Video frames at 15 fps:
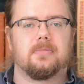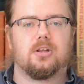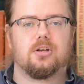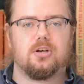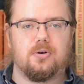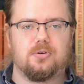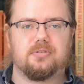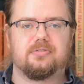
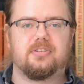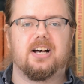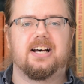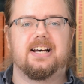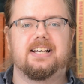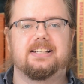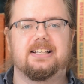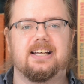
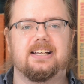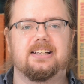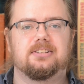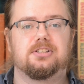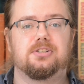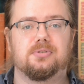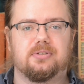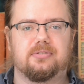codified
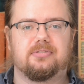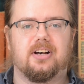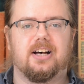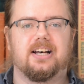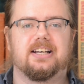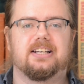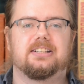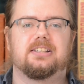and
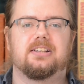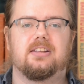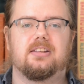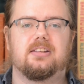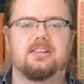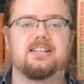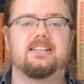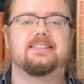unified
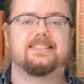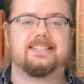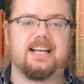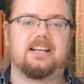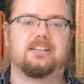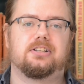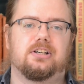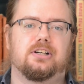the
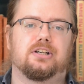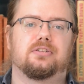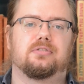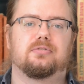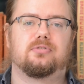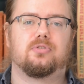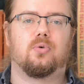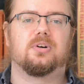standard
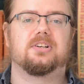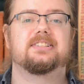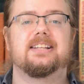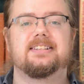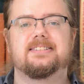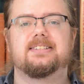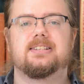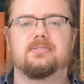for
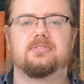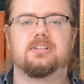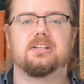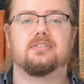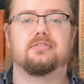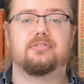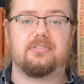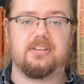sensitivity
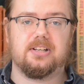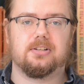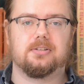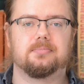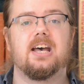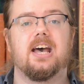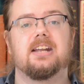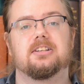of
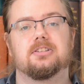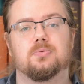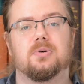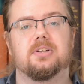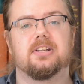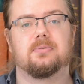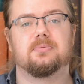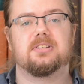film and is
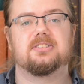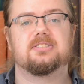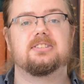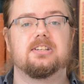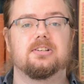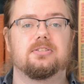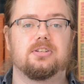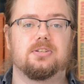one that we
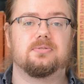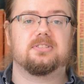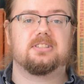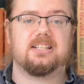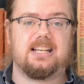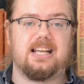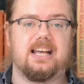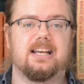still use
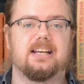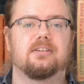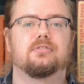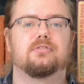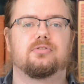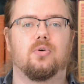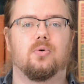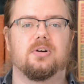today
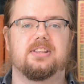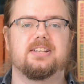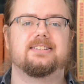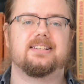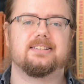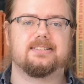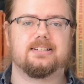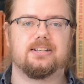for the
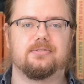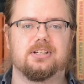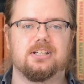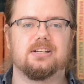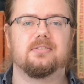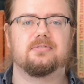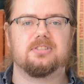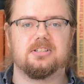
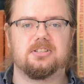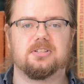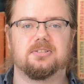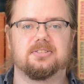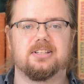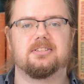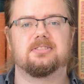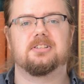sensitivity of digital
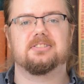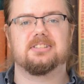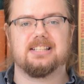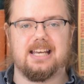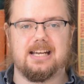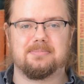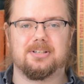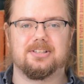sensors and
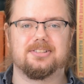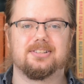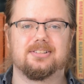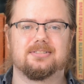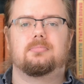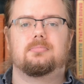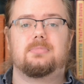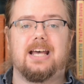cameras.
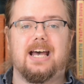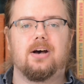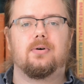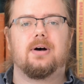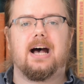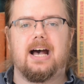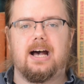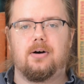Now,
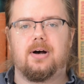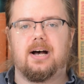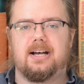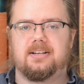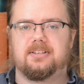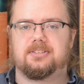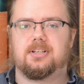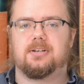how
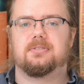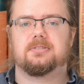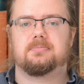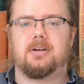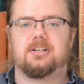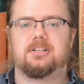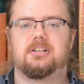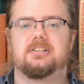ISO is
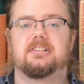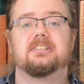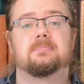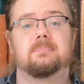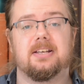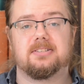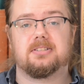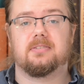measured is
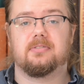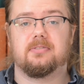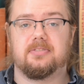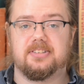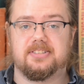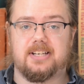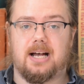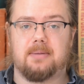based off of the
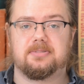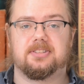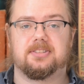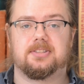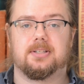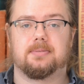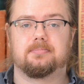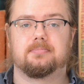stop
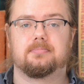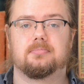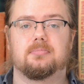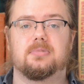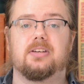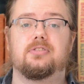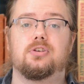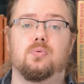system.
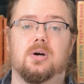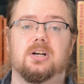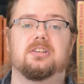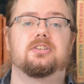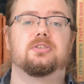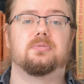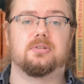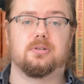If you wanted
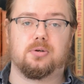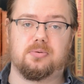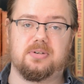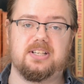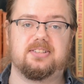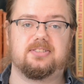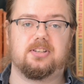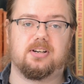to
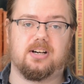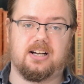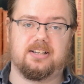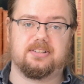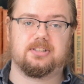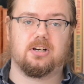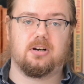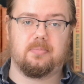increase your
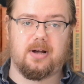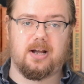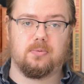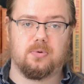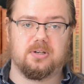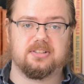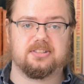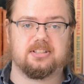ISO by
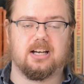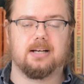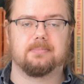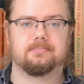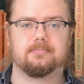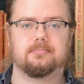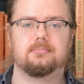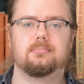one stop,
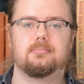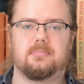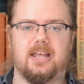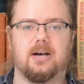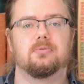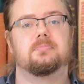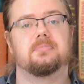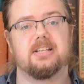
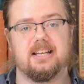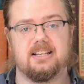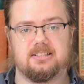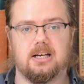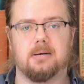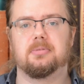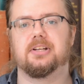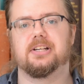that would be a
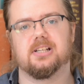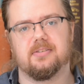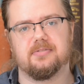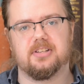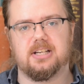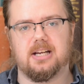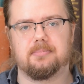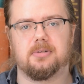doubling of
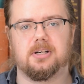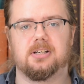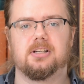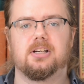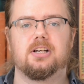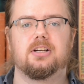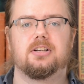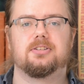the number.
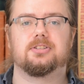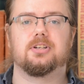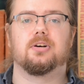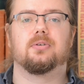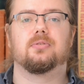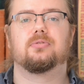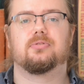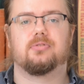
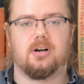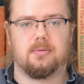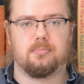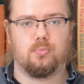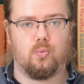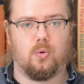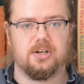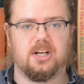So from
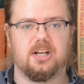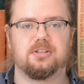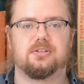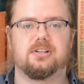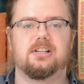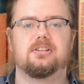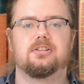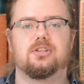
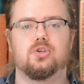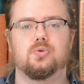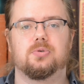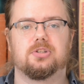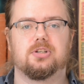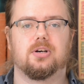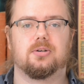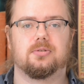100, you
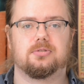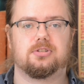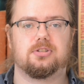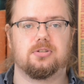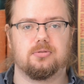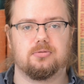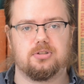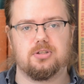would go
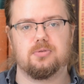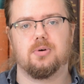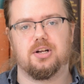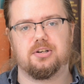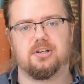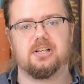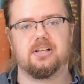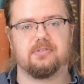to
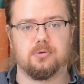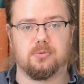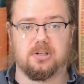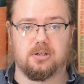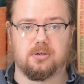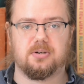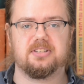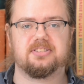200 if you were
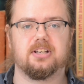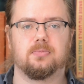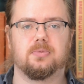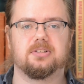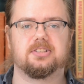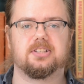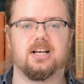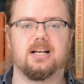increasing
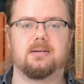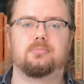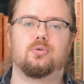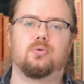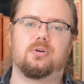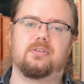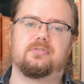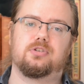one stop,
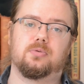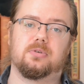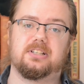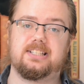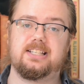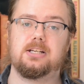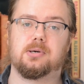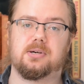or if you were
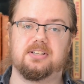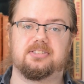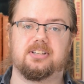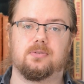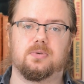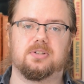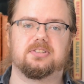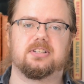
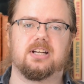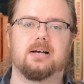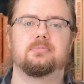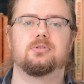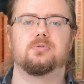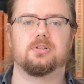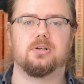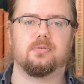decreasing one stop,
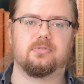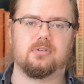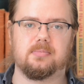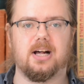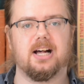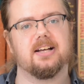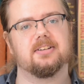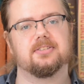you would go from
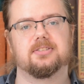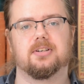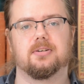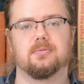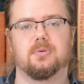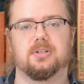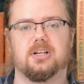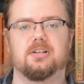ISO
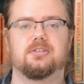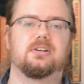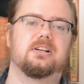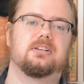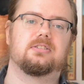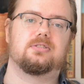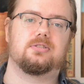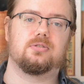100
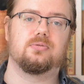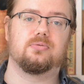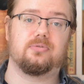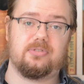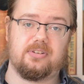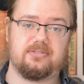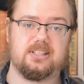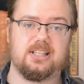to
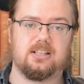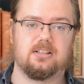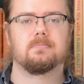50.